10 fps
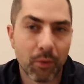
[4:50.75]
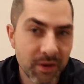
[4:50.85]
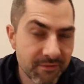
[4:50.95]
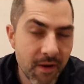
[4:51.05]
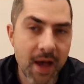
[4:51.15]
a
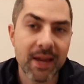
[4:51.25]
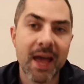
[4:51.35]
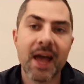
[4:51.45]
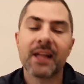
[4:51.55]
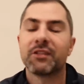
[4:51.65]

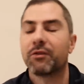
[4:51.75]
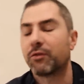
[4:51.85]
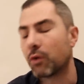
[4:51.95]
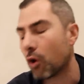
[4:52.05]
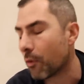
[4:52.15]
refinance or
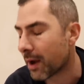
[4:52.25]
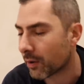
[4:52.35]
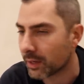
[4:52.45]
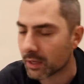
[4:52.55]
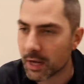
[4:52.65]
through a home
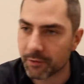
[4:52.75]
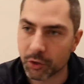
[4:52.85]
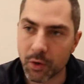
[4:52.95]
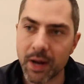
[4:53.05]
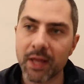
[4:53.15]
equity line of
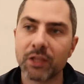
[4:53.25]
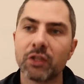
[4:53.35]
credit.